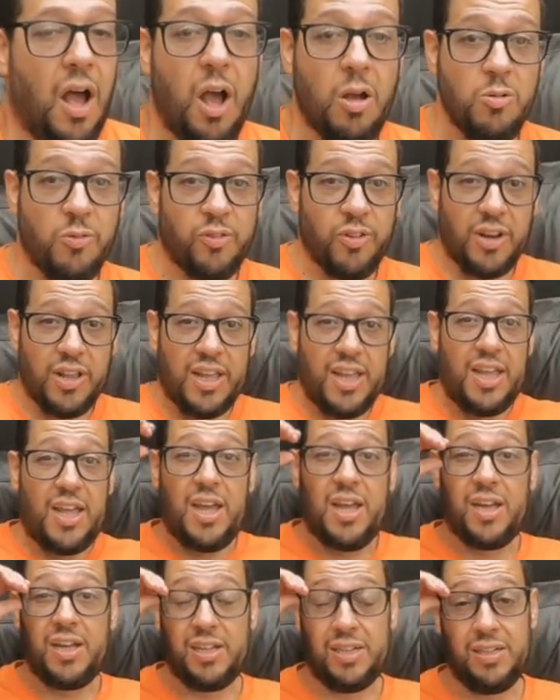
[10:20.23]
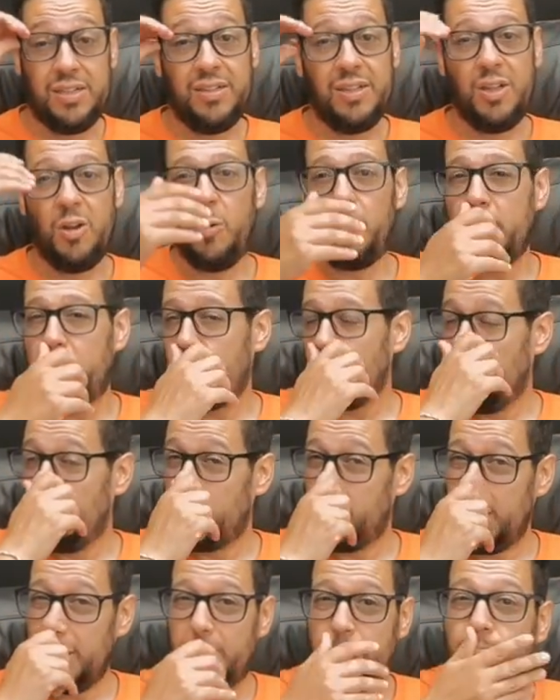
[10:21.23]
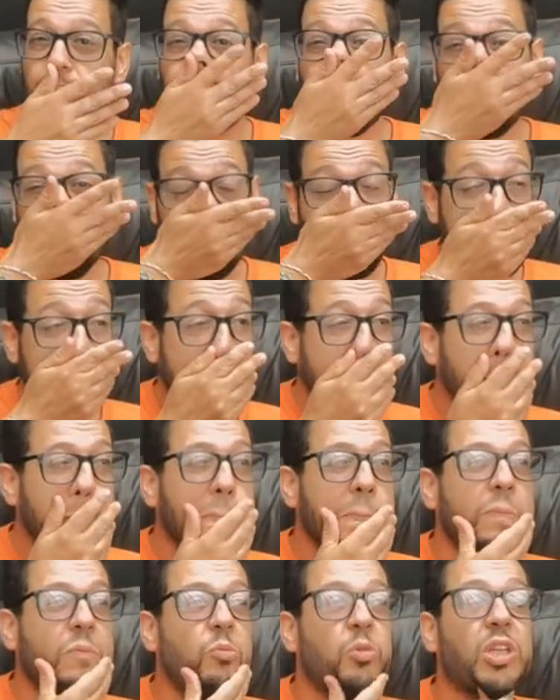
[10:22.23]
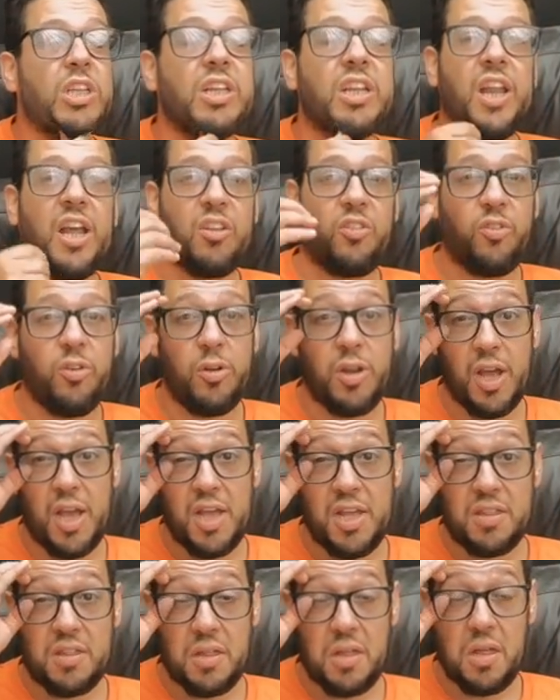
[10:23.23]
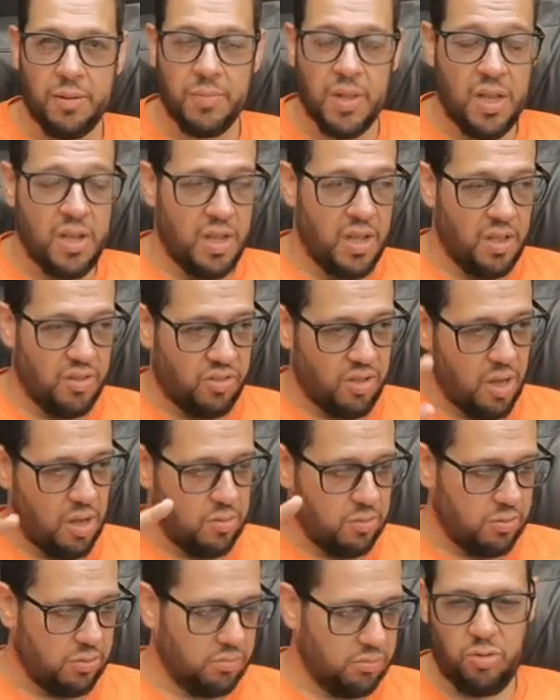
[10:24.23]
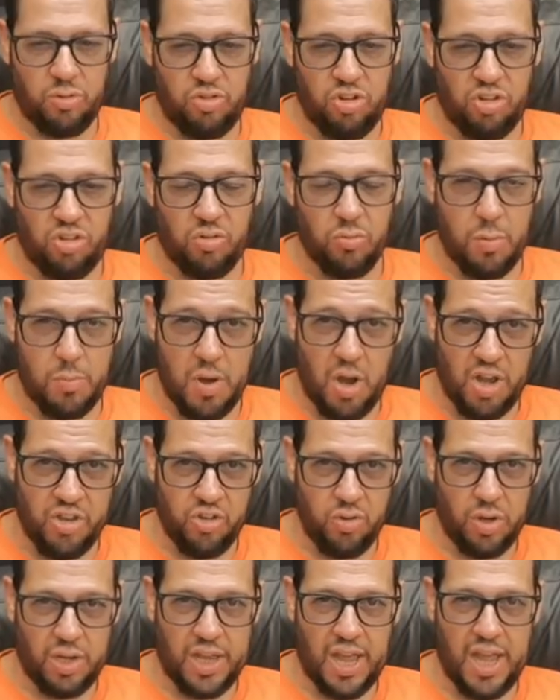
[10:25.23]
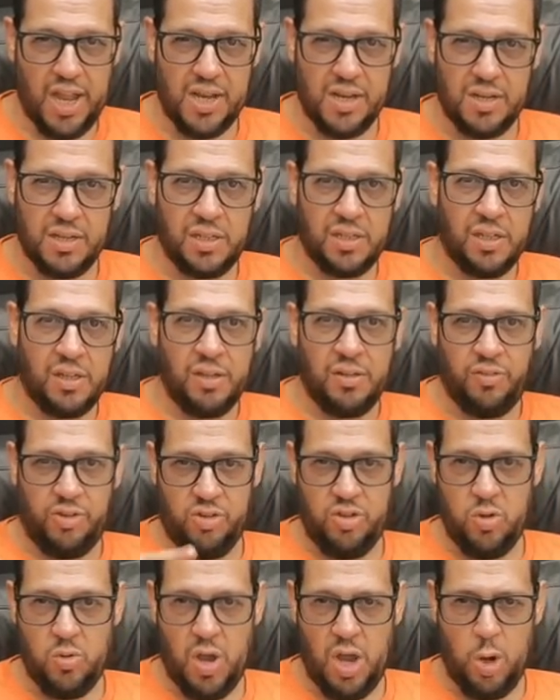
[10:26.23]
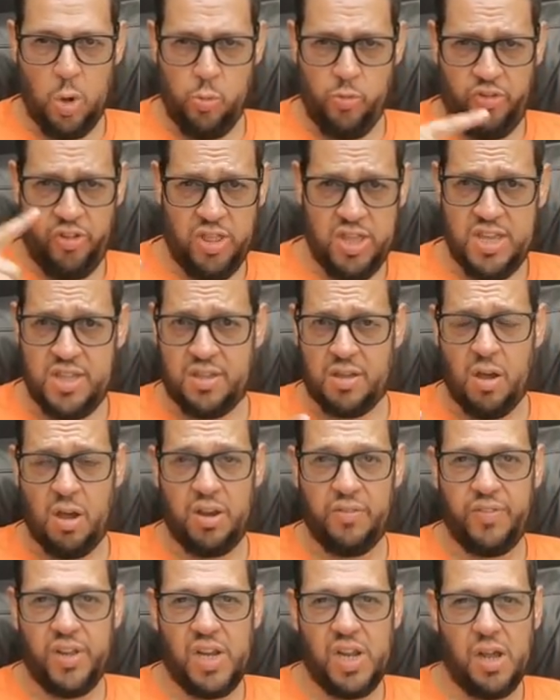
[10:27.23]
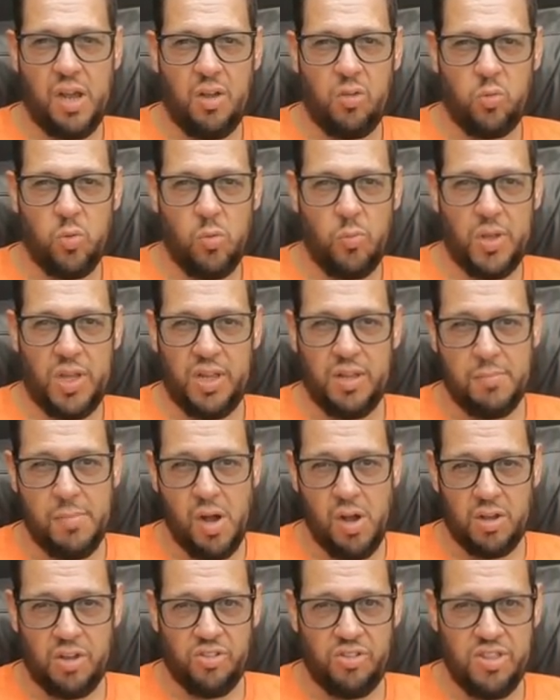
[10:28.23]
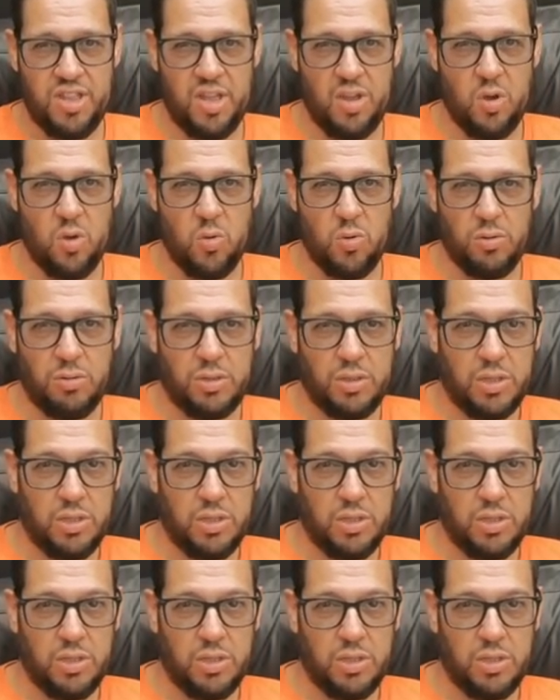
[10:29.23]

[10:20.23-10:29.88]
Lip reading: hopefully it will be sorted within the next few days. So just to remind you again, the new home for these kind of videos will be the Marcus Neil